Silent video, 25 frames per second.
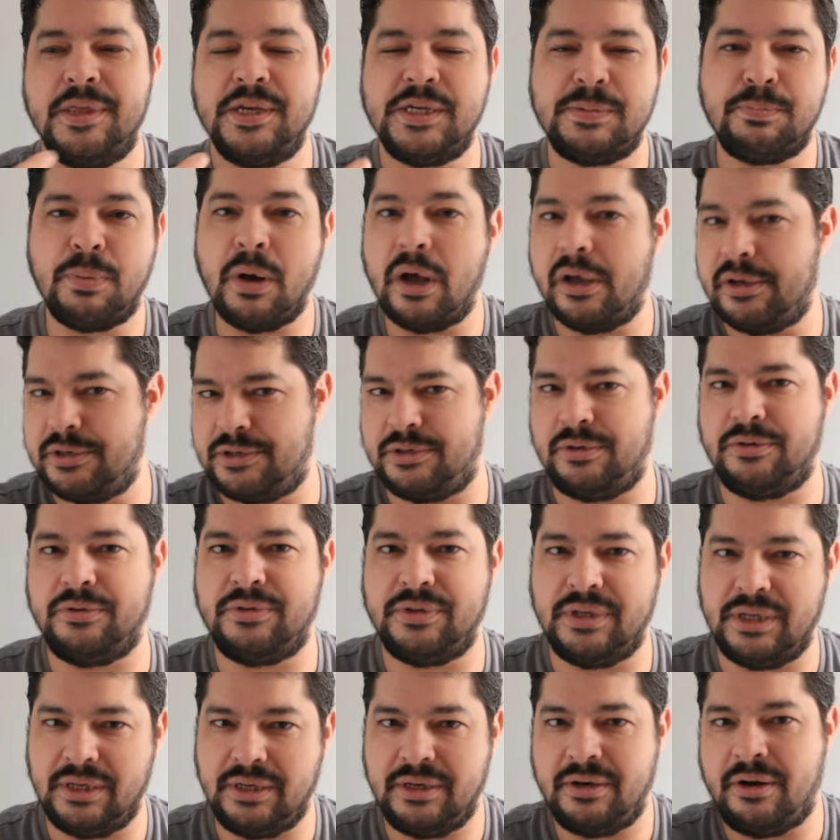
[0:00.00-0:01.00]
puzzle,
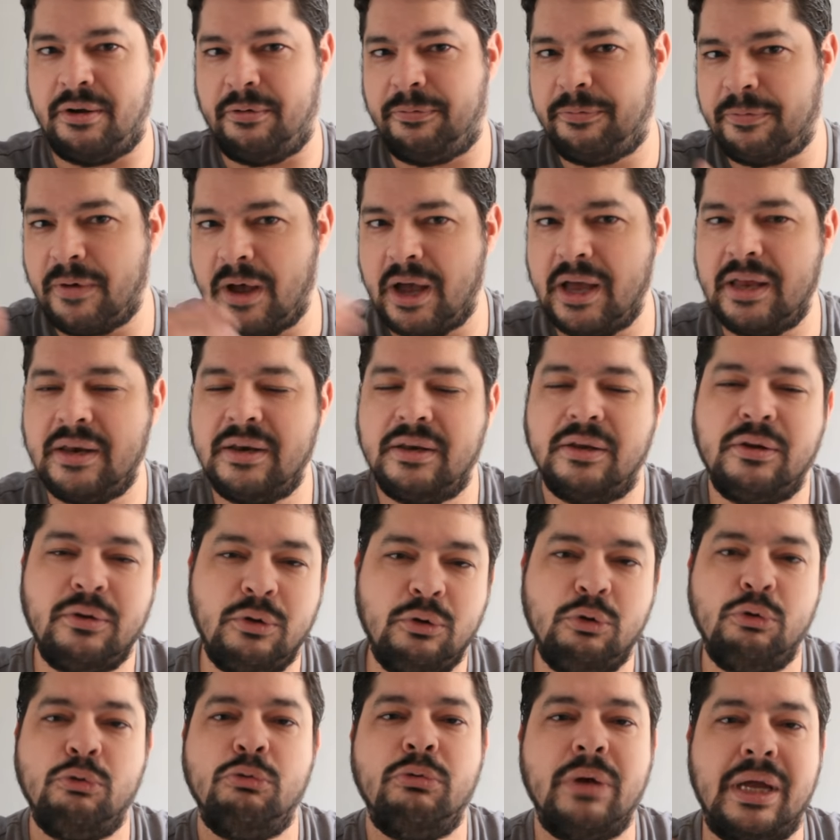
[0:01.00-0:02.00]
you know, find
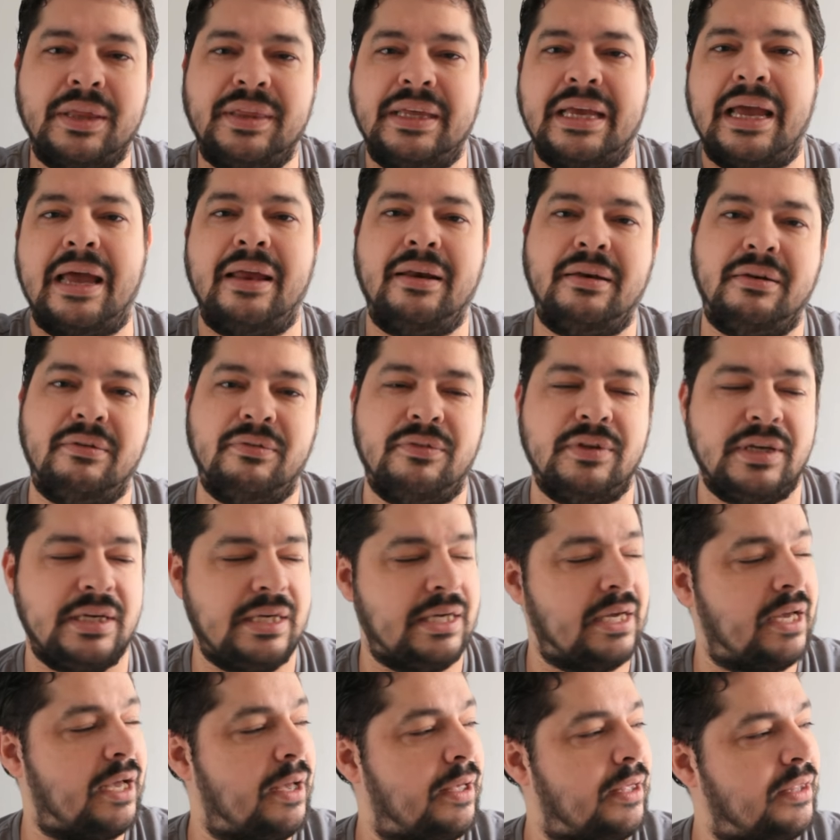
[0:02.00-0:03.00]
who at the end of
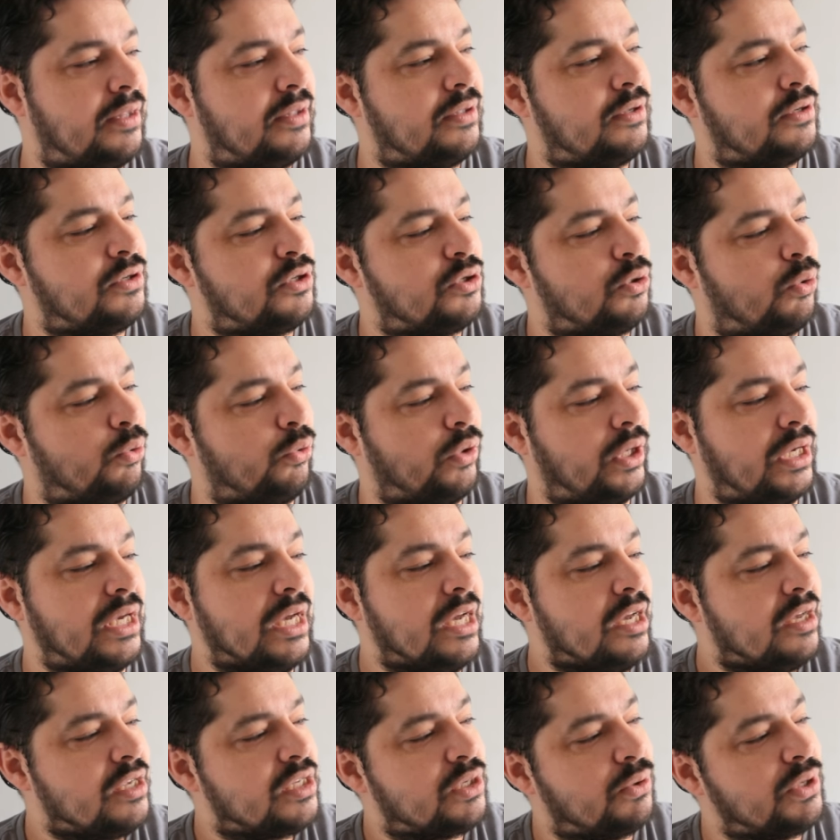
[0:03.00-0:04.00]
the story.
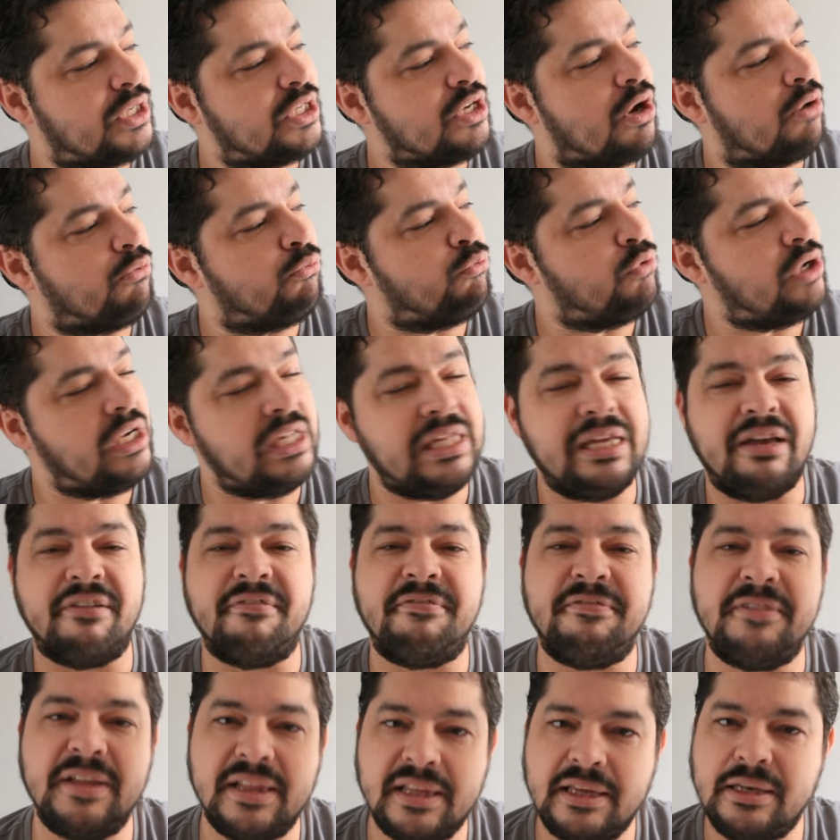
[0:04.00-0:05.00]
So it's not really a
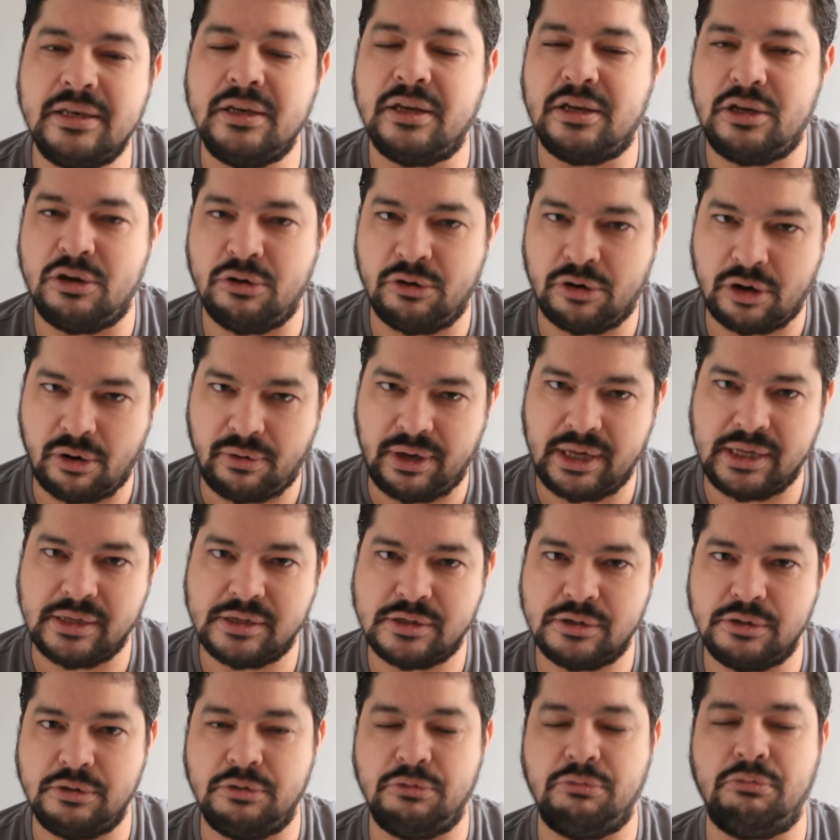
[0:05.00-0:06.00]
villain that you're going
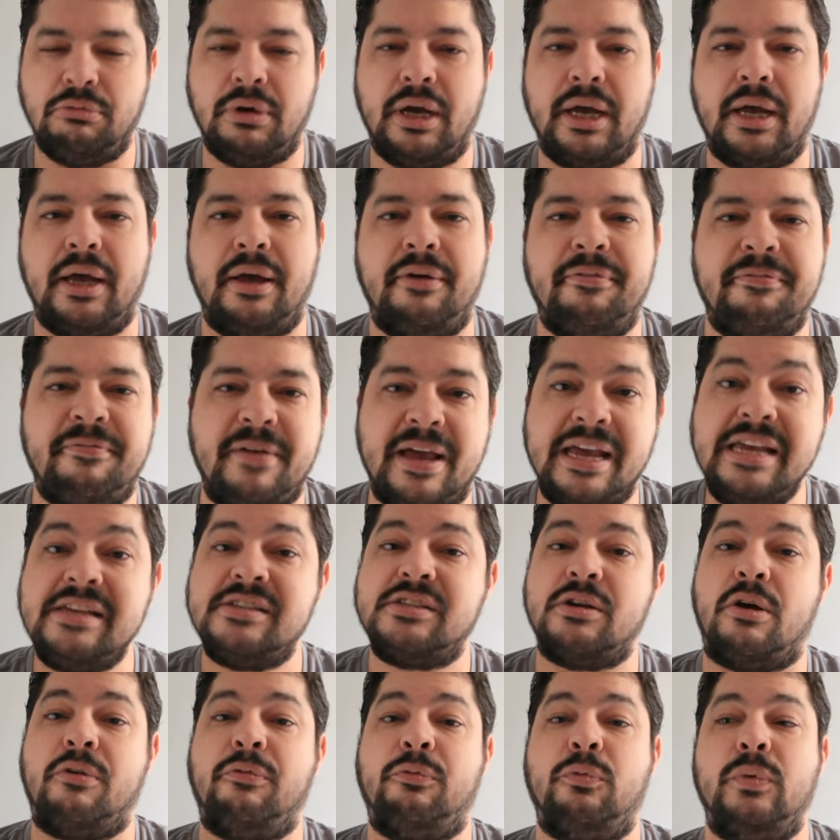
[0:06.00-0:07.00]
to face
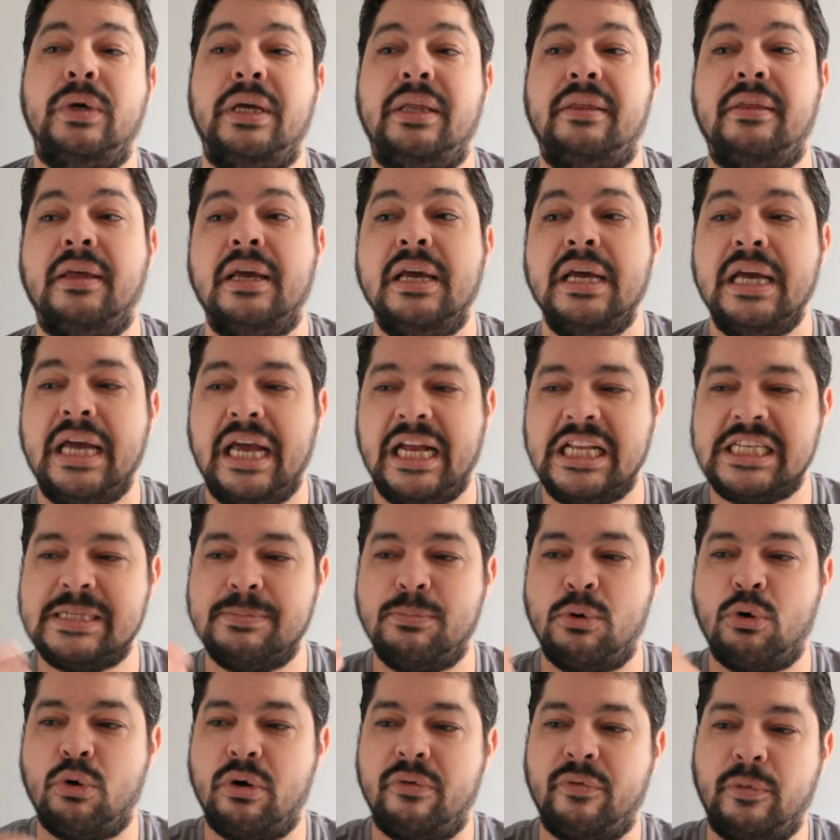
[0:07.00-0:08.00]
off with. It's
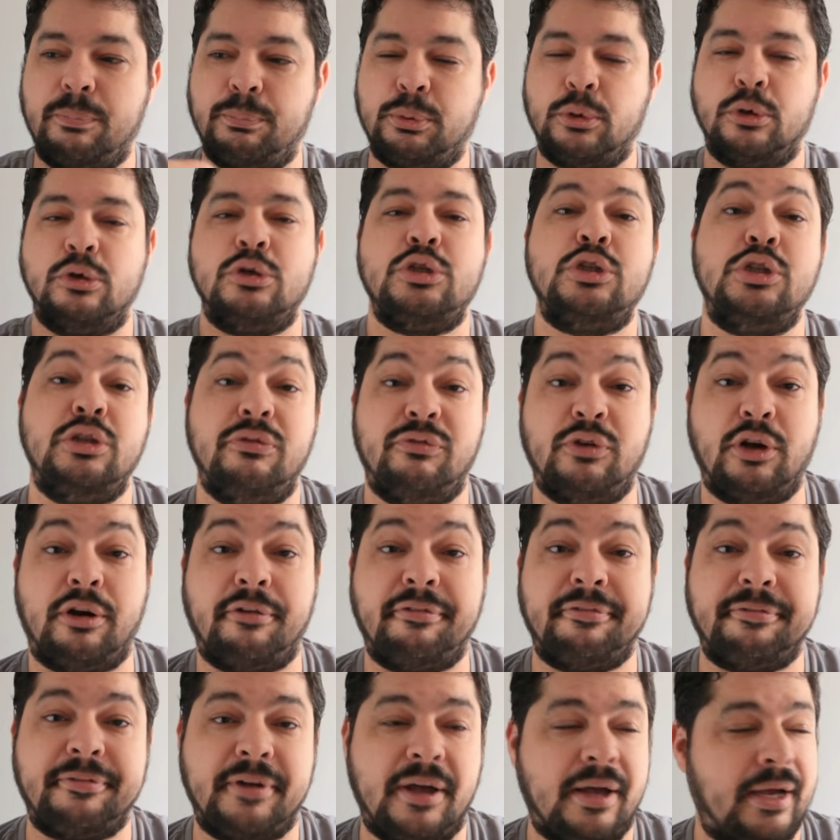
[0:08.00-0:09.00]
more of a person you've got to
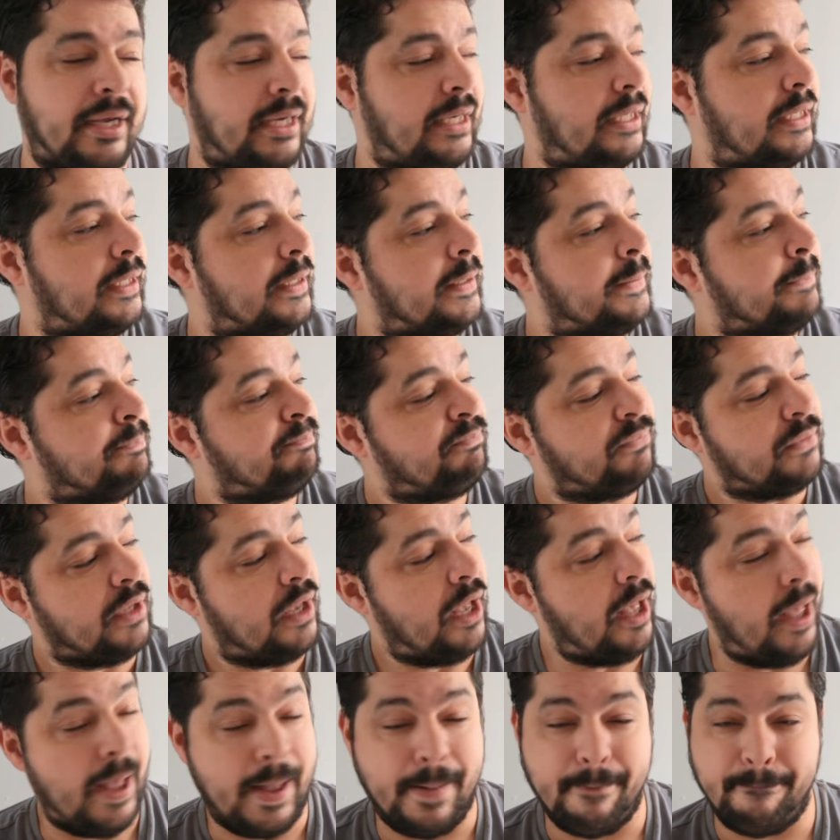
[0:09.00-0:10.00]
find.
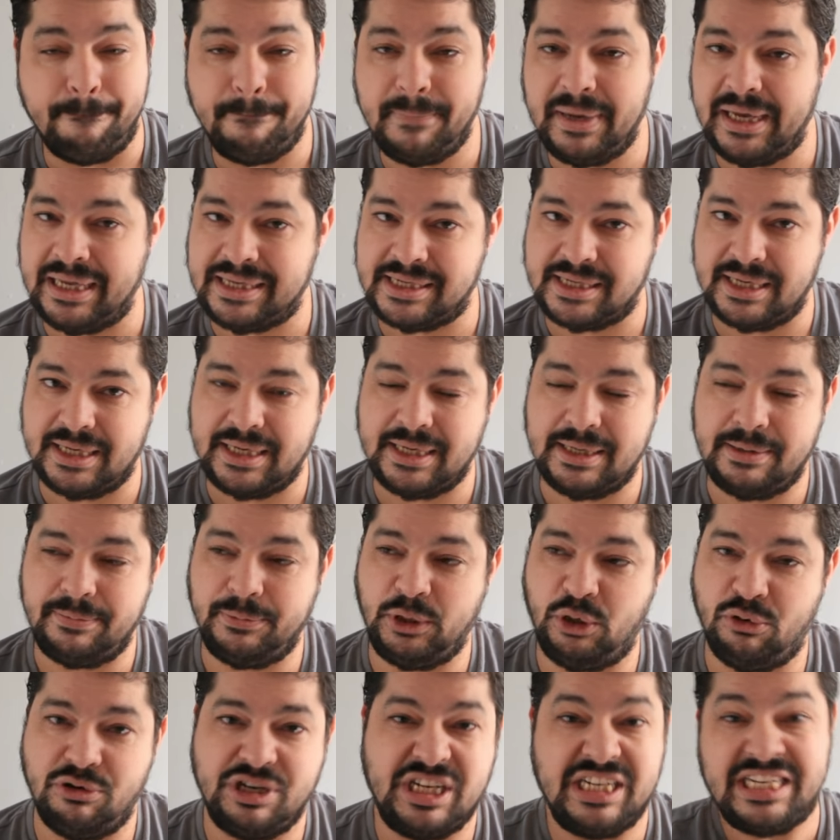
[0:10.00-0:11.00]

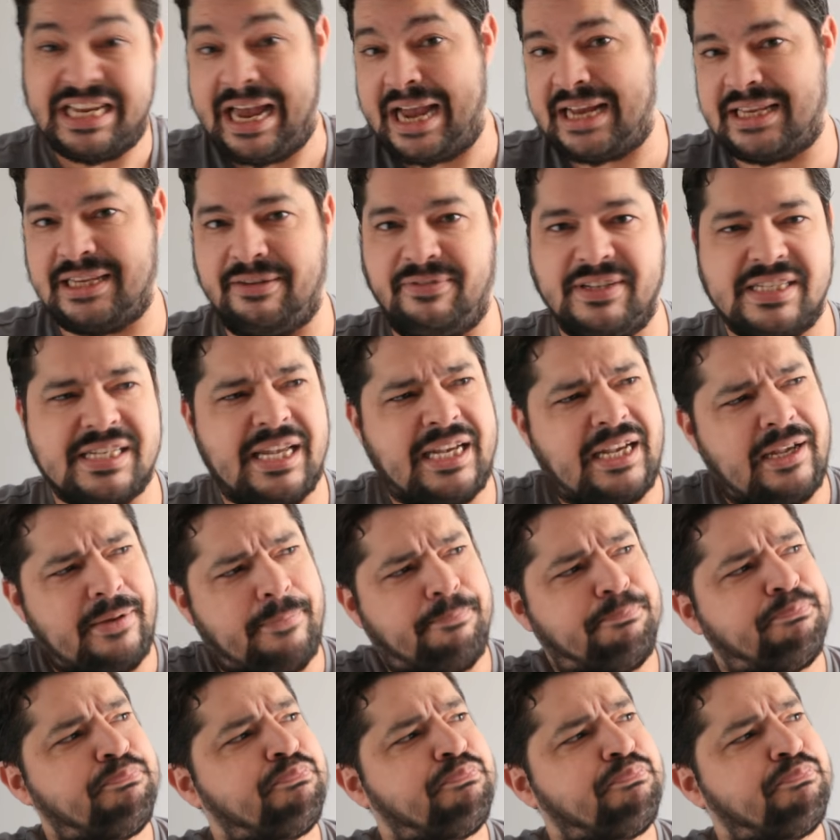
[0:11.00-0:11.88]
You're a detective. It's like a